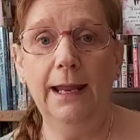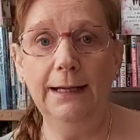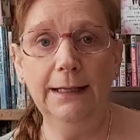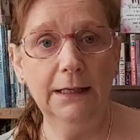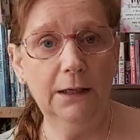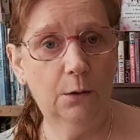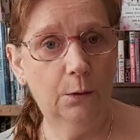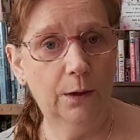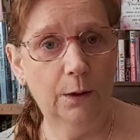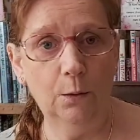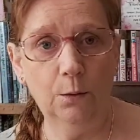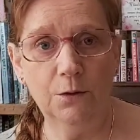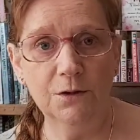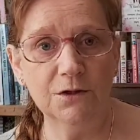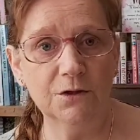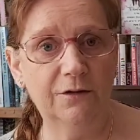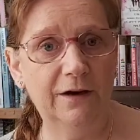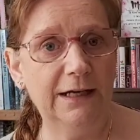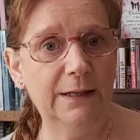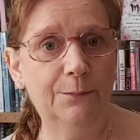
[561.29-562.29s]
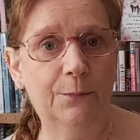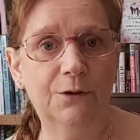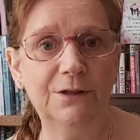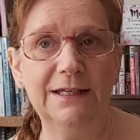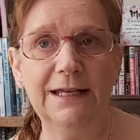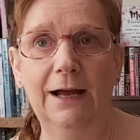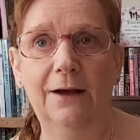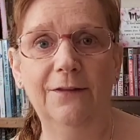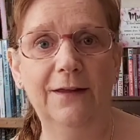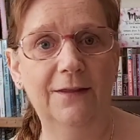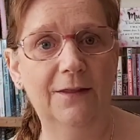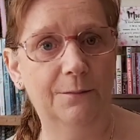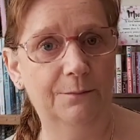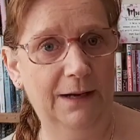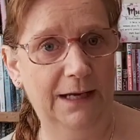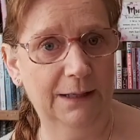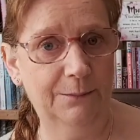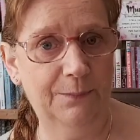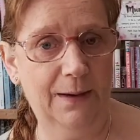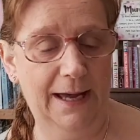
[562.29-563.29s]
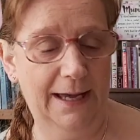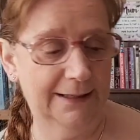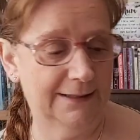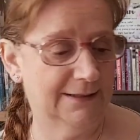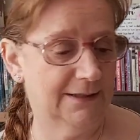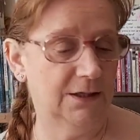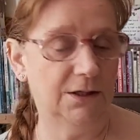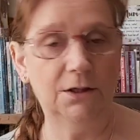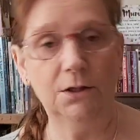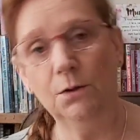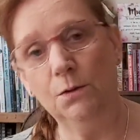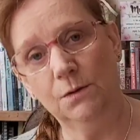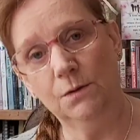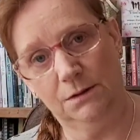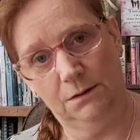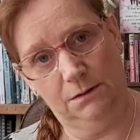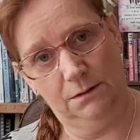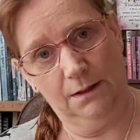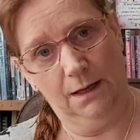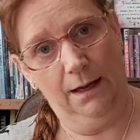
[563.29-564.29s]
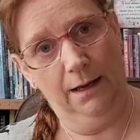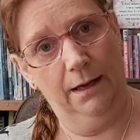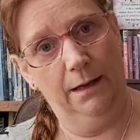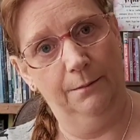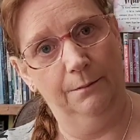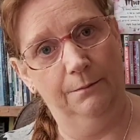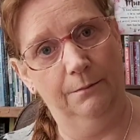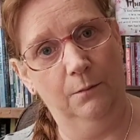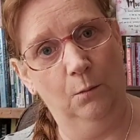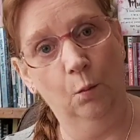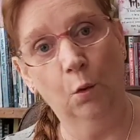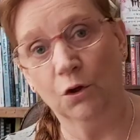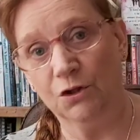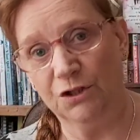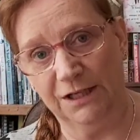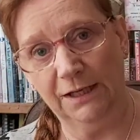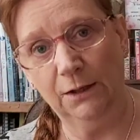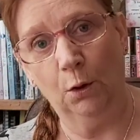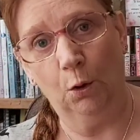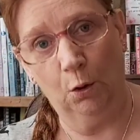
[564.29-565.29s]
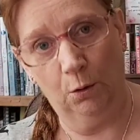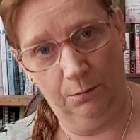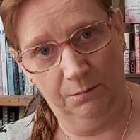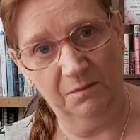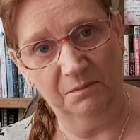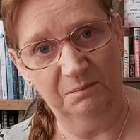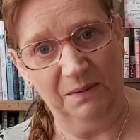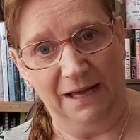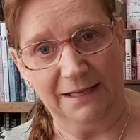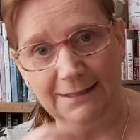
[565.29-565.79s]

Any quilters or anybody out there that make bags that use um, wadding or